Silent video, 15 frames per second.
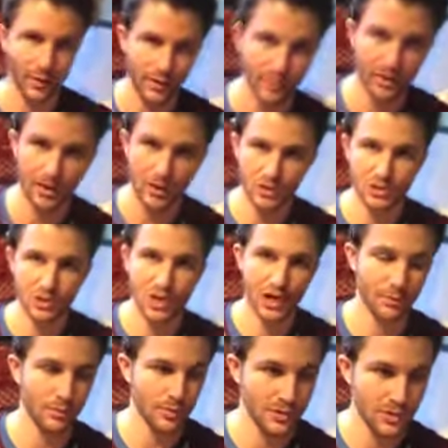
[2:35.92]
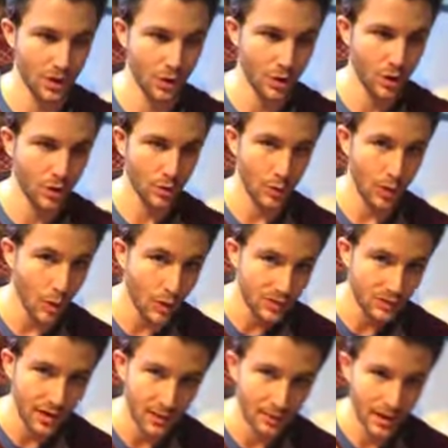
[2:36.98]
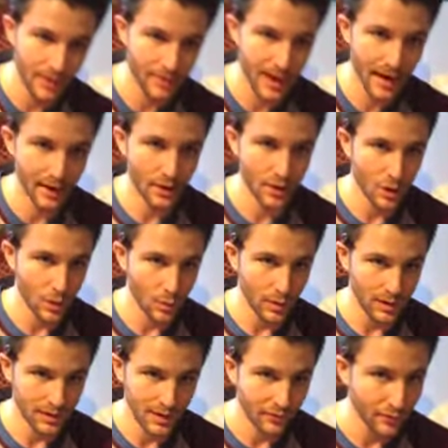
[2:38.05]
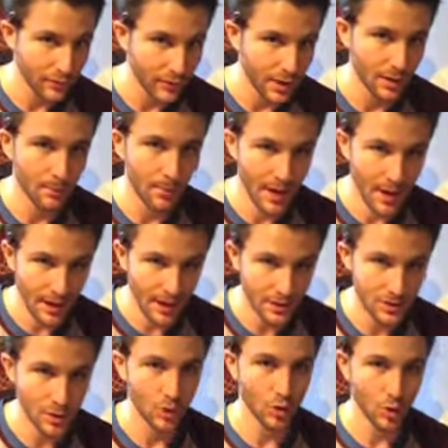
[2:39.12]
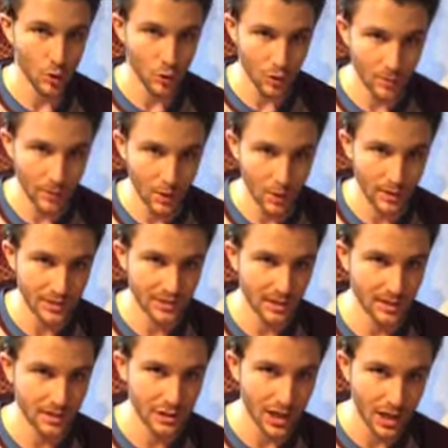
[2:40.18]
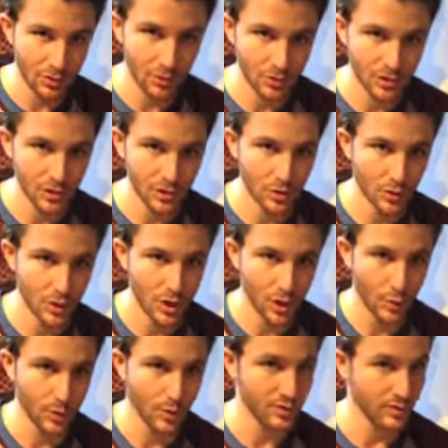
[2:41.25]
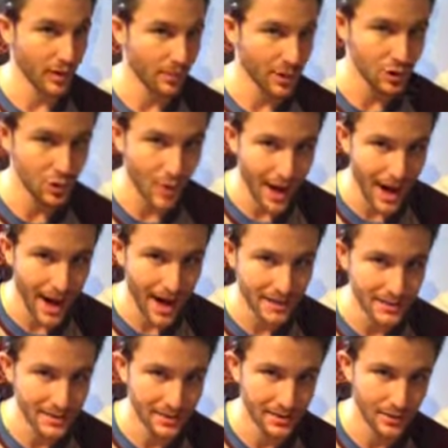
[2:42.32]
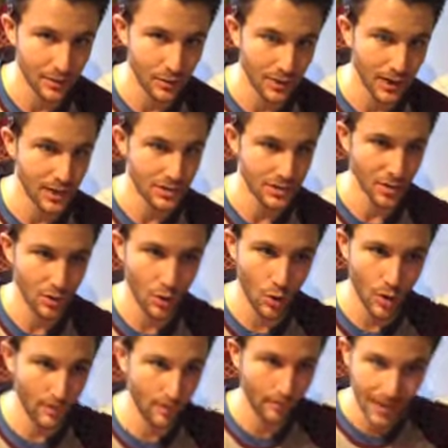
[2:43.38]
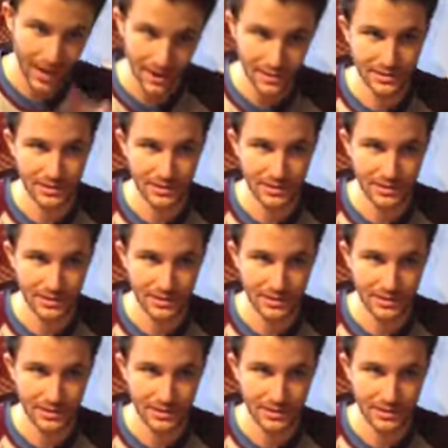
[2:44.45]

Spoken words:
with used chambers. So we always recommend that. We can definitely recommend who you might want to send the chamber to. We always recommend you ask, okay? Just don't go out and buy